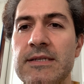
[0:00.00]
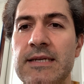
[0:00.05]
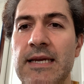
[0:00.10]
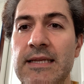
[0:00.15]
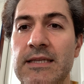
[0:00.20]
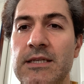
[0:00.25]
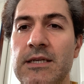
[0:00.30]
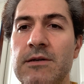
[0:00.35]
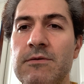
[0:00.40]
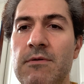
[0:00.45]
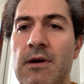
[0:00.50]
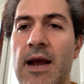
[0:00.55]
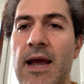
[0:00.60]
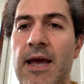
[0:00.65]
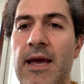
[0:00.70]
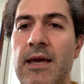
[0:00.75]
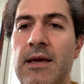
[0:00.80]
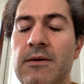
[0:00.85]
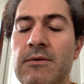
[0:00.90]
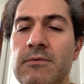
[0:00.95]

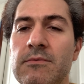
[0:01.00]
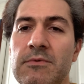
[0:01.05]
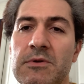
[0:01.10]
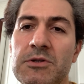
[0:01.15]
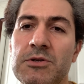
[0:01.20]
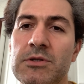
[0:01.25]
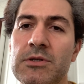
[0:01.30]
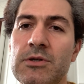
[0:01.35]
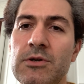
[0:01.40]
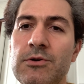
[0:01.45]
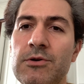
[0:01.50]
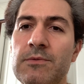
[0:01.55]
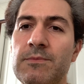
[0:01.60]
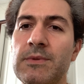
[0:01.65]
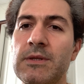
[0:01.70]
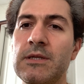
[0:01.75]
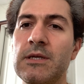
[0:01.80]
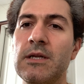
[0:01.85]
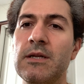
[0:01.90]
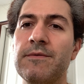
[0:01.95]
centigrade, which could
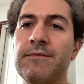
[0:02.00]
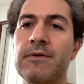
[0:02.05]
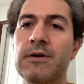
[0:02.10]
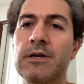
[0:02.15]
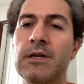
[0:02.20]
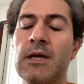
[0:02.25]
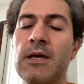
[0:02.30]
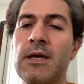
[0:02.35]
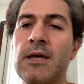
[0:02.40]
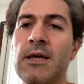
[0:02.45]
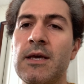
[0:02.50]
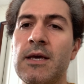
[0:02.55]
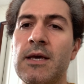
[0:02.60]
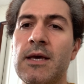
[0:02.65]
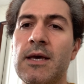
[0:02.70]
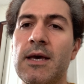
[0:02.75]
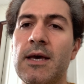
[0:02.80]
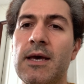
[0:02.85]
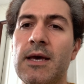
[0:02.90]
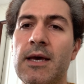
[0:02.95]
be delivered
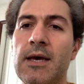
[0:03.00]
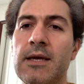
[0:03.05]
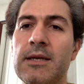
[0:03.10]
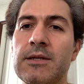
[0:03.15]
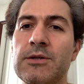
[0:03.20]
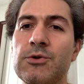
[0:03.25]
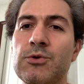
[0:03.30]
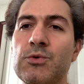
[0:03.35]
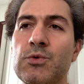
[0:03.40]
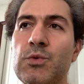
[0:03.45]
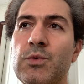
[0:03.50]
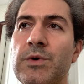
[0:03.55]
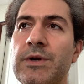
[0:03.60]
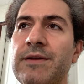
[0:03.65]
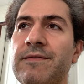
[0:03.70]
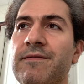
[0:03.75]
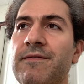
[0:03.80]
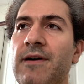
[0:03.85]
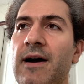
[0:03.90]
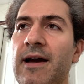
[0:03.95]
in
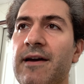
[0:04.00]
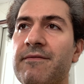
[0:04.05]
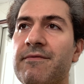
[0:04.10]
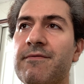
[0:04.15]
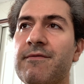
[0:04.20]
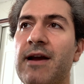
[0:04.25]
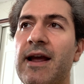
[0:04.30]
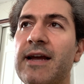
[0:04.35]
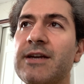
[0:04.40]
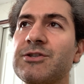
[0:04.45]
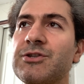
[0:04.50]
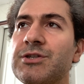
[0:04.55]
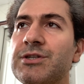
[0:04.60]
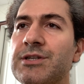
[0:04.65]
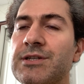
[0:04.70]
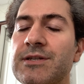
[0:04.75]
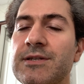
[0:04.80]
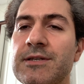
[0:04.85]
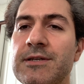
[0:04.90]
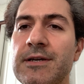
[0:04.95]
25
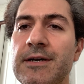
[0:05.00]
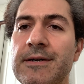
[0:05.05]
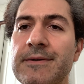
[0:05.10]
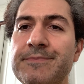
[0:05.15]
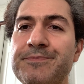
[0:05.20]
fractions